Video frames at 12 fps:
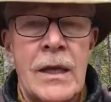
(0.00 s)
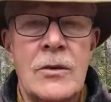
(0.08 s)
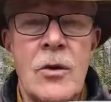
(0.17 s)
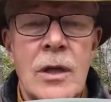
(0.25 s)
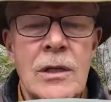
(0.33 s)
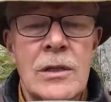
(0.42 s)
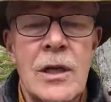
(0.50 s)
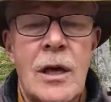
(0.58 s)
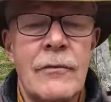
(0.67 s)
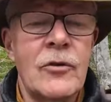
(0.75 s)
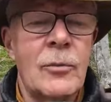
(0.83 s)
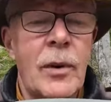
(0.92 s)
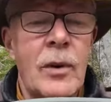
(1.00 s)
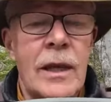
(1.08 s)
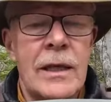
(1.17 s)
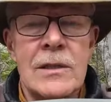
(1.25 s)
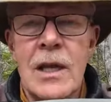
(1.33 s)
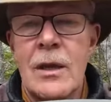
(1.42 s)
not as comfortable
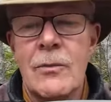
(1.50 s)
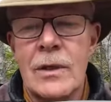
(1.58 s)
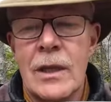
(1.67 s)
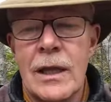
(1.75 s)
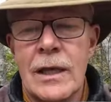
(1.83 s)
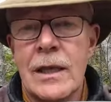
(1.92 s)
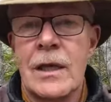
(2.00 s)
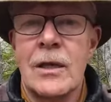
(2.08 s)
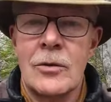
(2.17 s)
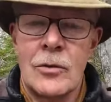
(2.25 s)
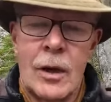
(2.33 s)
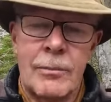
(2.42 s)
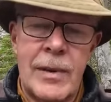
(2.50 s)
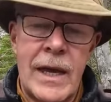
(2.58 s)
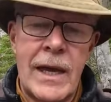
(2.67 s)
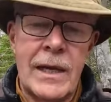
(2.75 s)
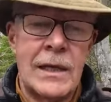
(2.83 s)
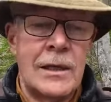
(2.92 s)
as I would like. Not
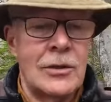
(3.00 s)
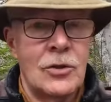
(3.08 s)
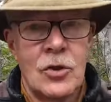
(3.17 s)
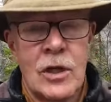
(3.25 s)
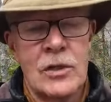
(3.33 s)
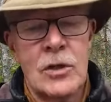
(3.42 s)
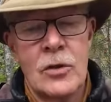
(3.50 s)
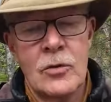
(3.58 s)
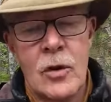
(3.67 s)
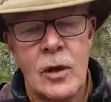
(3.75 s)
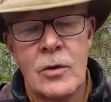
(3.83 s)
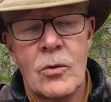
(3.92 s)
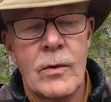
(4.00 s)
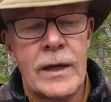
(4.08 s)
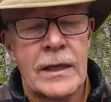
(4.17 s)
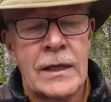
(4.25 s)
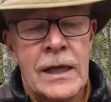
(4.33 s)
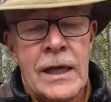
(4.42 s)
bad, just not
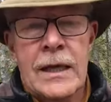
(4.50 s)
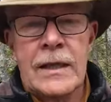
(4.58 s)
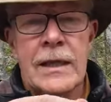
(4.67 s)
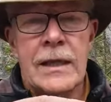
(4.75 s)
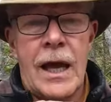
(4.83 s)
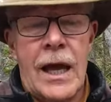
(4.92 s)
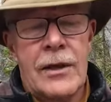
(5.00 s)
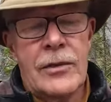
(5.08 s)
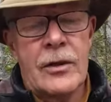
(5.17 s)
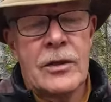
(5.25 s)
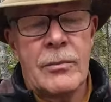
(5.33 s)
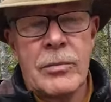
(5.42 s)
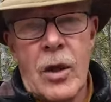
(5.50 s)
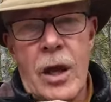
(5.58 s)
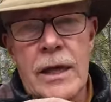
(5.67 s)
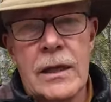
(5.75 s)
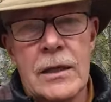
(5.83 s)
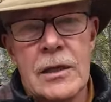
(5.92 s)
great. The I thought the
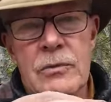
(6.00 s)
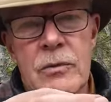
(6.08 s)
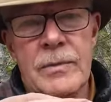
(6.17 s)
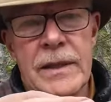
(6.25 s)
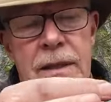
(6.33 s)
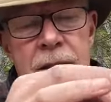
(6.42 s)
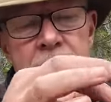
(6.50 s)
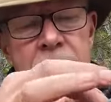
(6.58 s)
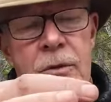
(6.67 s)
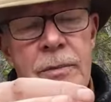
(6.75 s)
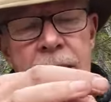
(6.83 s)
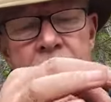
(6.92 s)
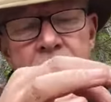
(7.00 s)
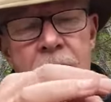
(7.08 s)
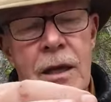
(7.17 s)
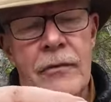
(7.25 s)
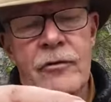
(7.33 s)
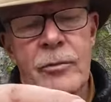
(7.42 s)
blockiness would be a little bit
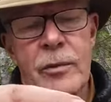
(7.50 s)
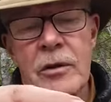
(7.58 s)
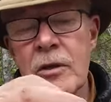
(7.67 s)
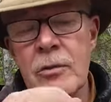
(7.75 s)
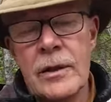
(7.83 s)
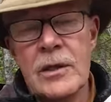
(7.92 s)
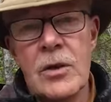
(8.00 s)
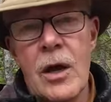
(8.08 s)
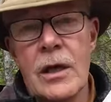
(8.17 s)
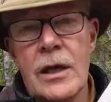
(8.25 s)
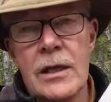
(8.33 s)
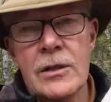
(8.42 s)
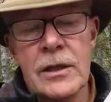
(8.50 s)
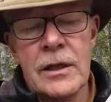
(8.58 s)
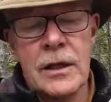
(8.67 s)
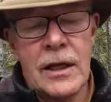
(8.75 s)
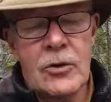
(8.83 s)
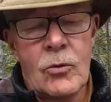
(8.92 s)
uncomfortable here. It's not, actually.
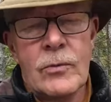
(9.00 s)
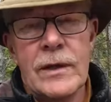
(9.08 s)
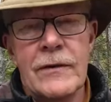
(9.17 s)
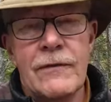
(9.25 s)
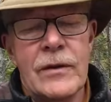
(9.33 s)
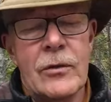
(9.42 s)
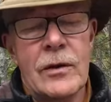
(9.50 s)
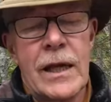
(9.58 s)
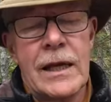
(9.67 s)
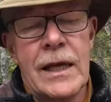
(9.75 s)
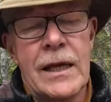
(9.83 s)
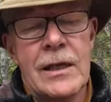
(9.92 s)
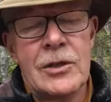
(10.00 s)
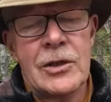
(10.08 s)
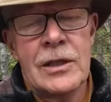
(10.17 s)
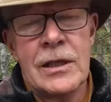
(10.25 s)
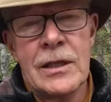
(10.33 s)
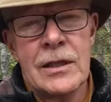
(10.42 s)
I don't really feel that
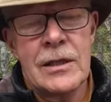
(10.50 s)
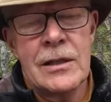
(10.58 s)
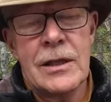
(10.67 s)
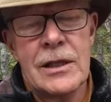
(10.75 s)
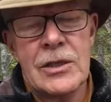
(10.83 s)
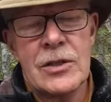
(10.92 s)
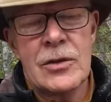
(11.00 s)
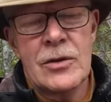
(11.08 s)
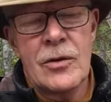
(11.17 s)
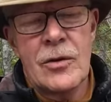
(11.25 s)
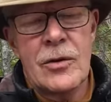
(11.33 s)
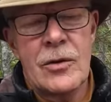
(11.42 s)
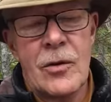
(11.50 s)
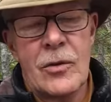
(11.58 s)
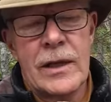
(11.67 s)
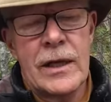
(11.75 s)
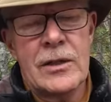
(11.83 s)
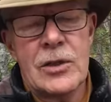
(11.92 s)
edginess or
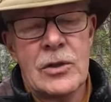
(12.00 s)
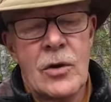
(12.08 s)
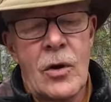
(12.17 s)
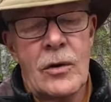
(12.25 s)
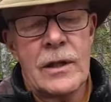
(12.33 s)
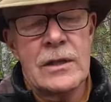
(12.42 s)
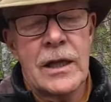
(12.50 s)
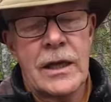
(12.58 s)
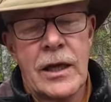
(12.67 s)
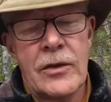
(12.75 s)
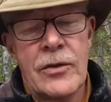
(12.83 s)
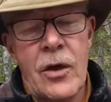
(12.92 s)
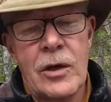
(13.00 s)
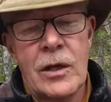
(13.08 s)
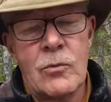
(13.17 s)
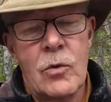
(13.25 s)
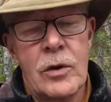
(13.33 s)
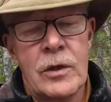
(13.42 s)
the edges on this like I thought
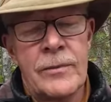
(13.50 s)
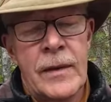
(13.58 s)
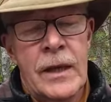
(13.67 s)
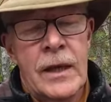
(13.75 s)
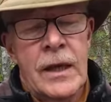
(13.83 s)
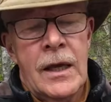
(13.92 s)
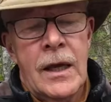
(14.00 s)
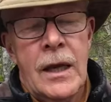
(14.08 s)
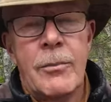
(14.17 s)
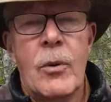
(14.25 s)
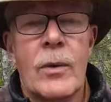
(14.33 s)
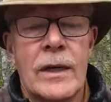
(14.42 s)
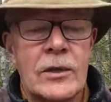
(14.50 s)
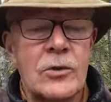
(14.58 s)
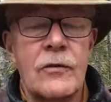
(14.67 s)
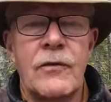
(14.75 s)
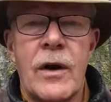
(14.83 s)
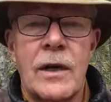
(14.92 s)
I would. Uh, but what I
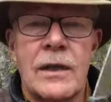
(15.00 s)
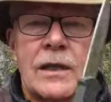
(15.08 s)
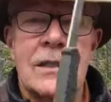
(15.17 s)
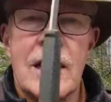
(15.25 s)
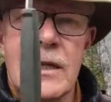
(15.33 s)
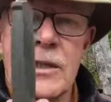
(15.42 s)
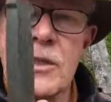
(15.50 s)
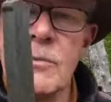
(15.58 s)
do find is that it's